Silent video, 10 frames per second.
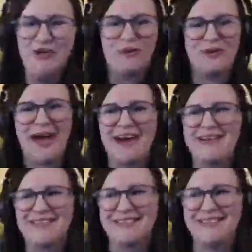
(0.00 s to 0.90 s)
no
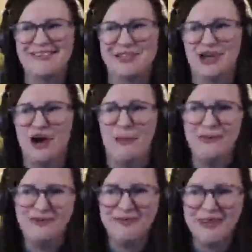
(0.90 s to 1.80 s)
thanks. Good job.
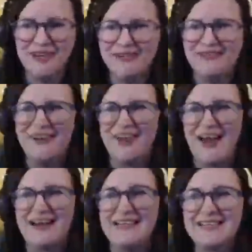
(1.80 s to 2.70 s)
What the?
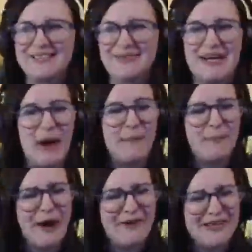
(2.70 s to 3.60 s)
I didn't scream. I'm proud
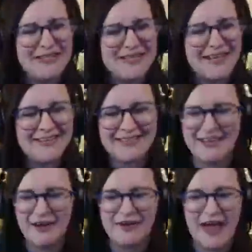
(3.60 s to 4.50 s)
of you, Chaser.
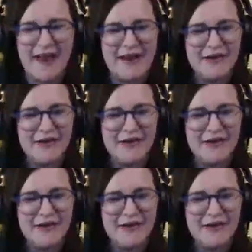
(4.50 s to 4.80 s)
Okay,